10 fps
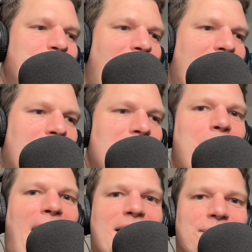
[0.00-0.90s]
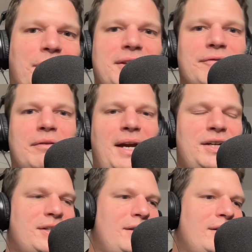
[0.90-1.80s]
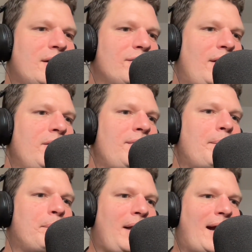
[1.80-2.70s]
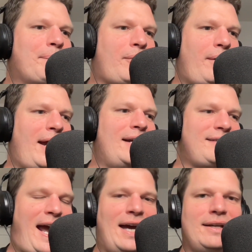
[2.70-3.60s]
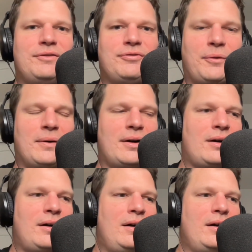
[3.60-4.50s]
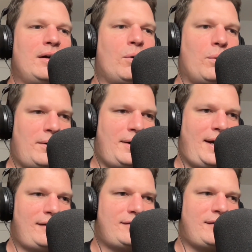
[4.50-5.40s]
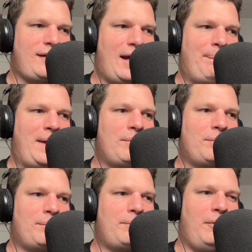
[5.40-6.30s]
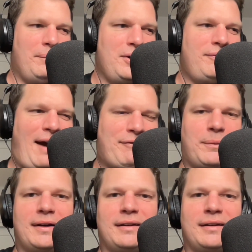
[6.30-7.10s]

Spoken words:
heard back and forth information because I know that Black Parade is added for horror nights and then removed afterward.